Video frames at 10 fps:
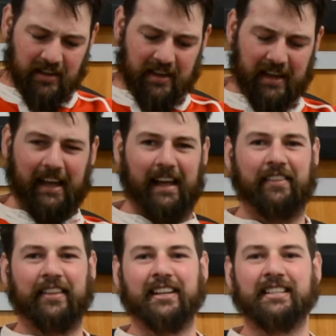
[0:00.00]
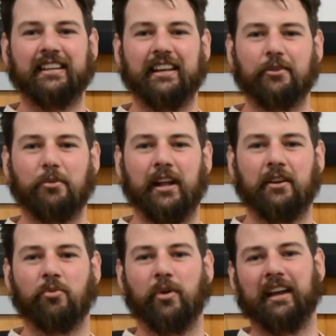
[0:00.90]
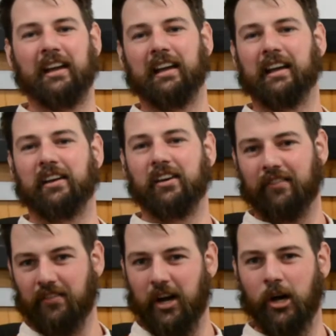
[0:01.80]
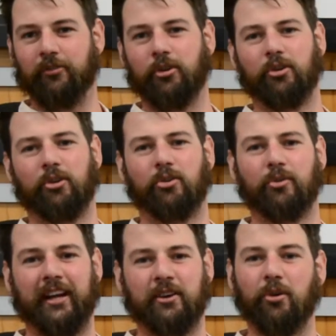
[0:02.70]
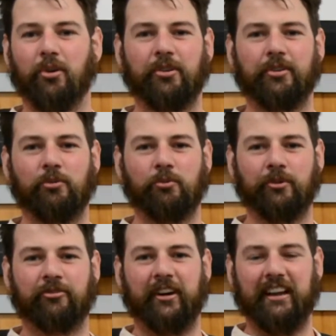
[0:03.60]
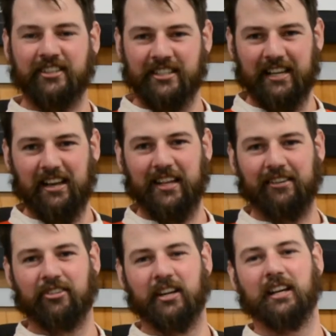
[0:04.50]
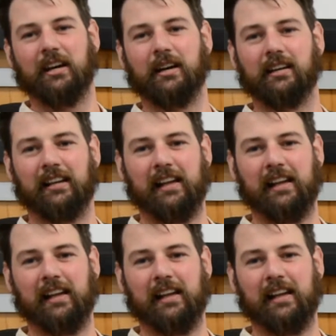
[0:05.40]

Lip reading: That's another one where overall record would favour South Africa.